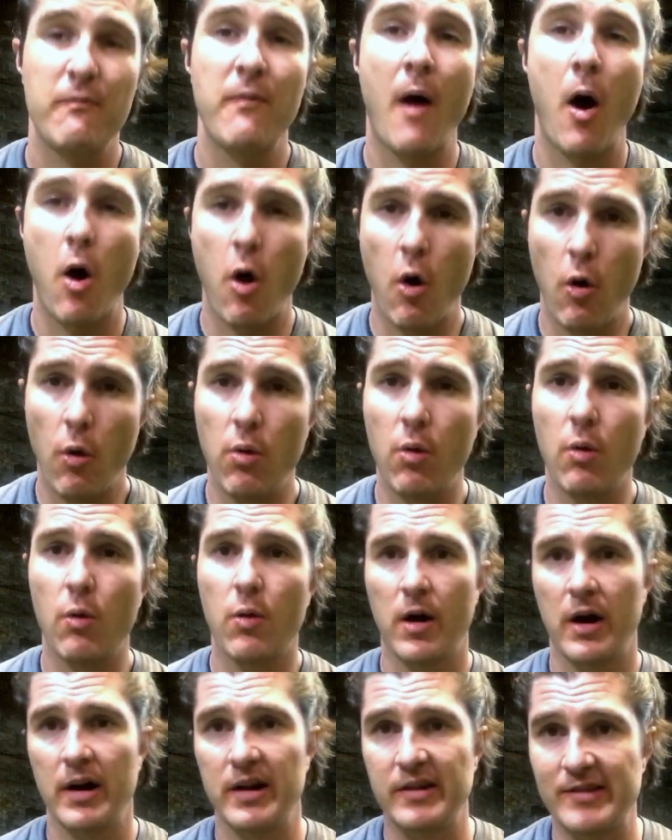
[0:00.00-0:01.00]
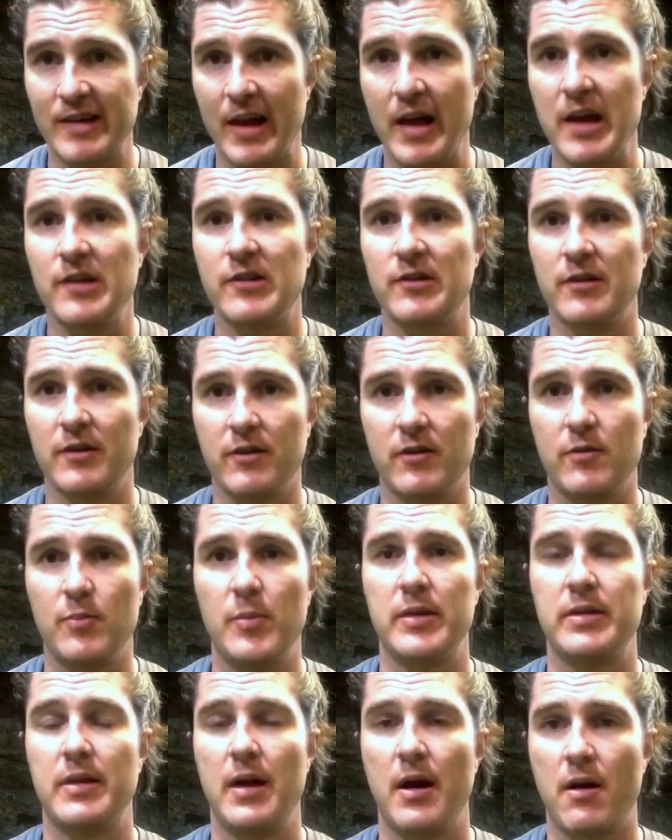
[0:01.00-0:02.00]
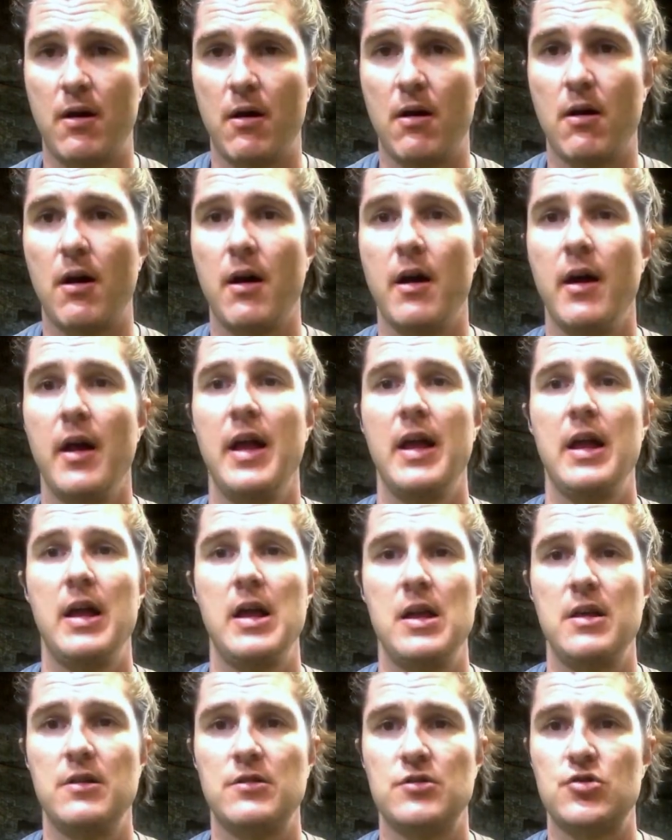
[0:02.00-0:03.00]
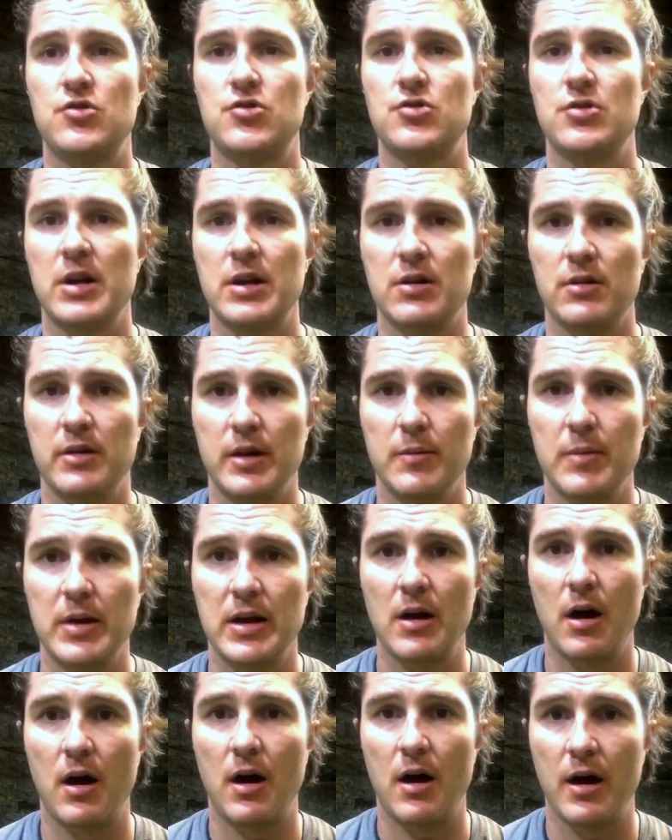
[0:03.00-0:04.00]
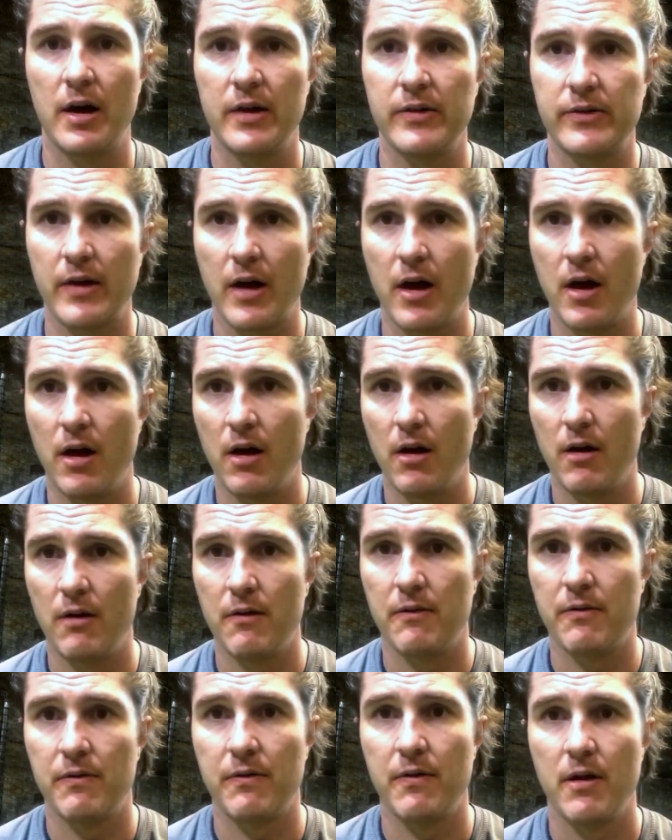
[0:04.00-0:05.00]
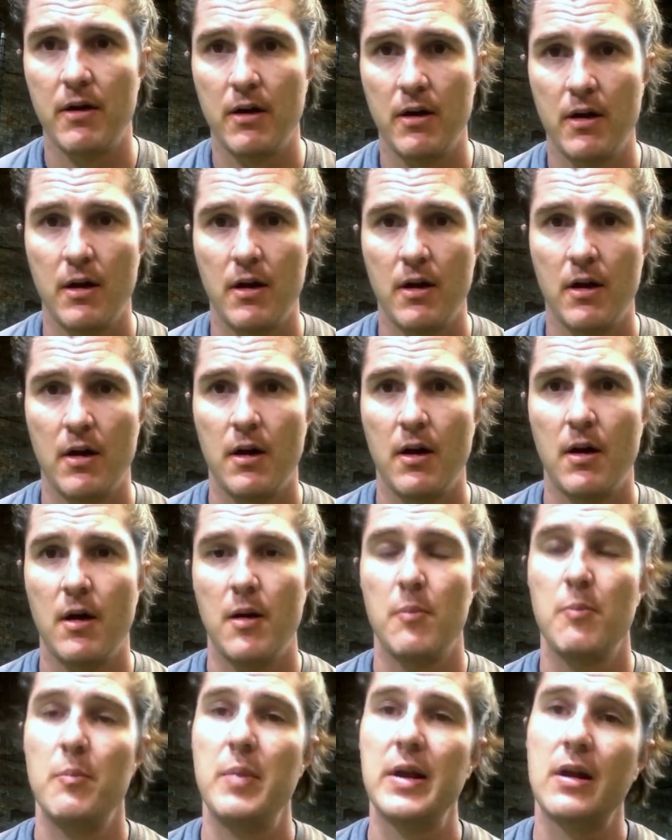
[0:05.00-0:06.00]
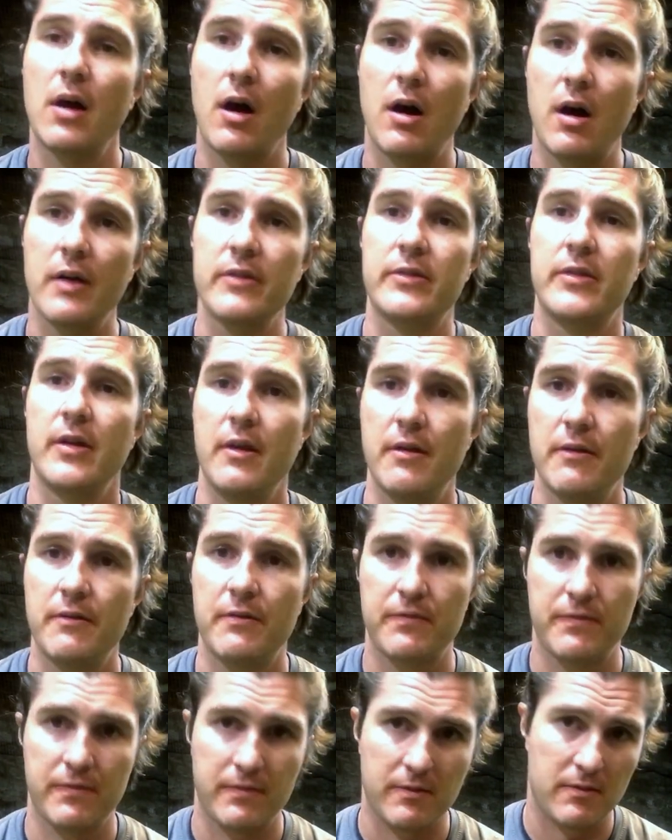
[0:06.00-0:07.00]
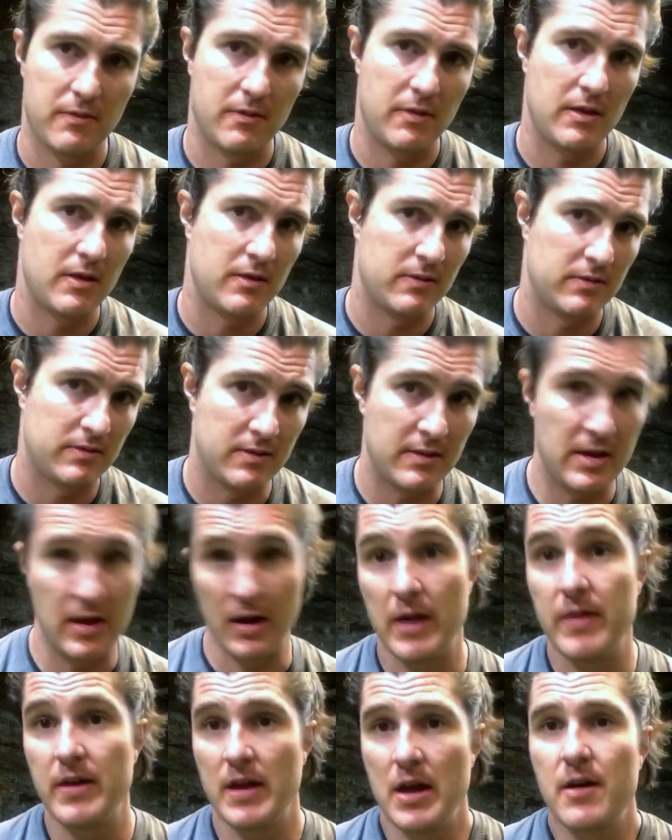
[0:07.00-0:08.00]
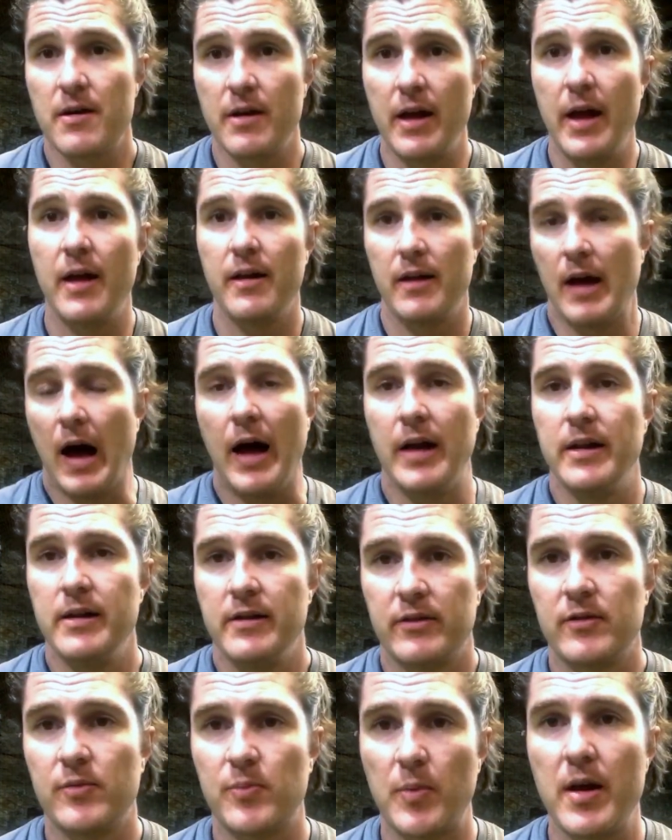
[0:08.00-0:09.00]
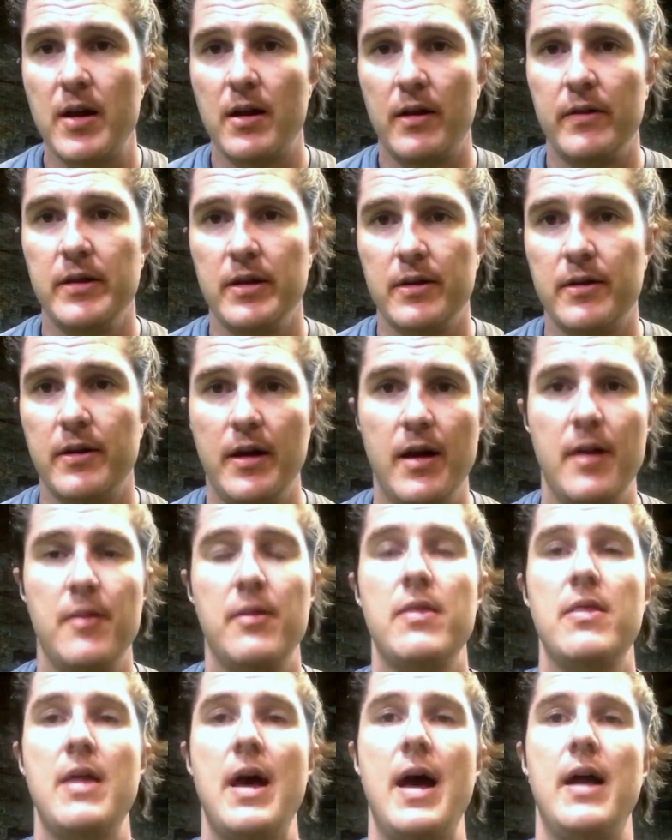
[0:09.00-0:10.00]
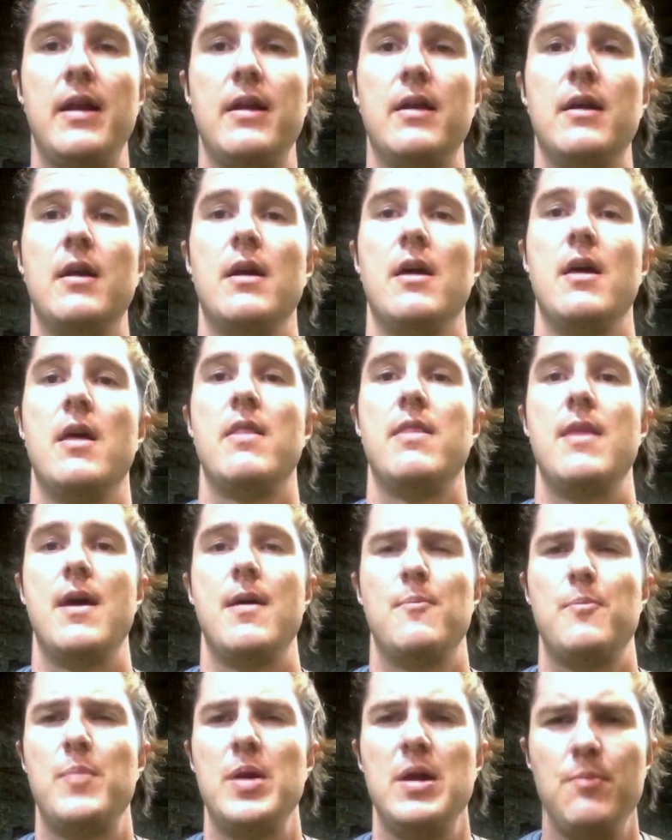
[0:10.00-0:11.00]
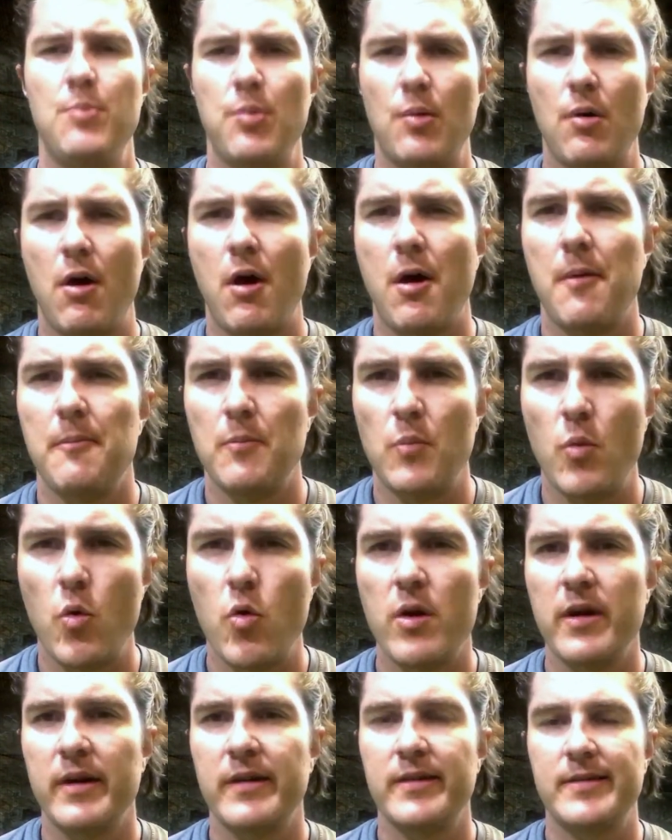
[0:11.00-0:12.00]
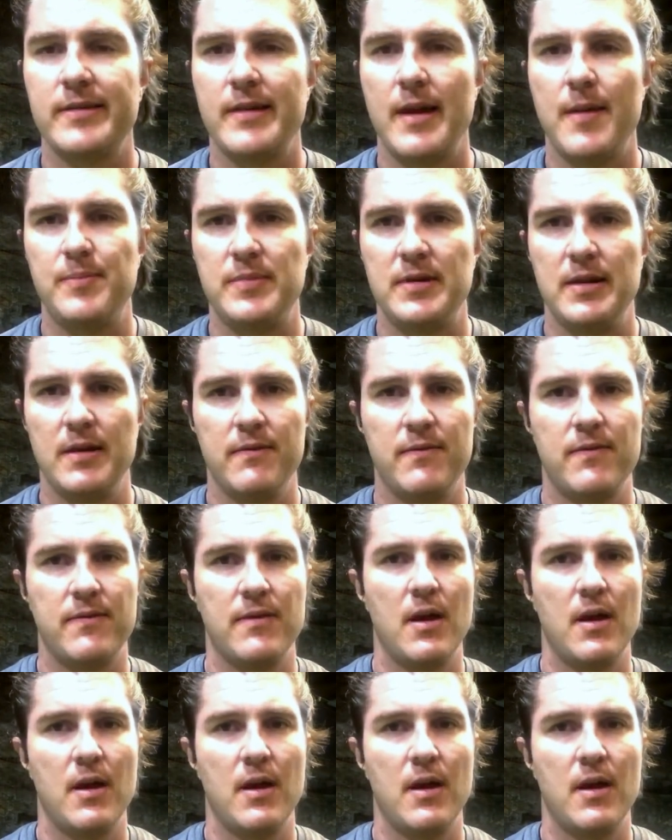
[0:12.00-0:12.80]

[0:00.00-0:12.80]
whole organizations, but it is trickling because of the internet. Ideas spread on the internet that people are more accepting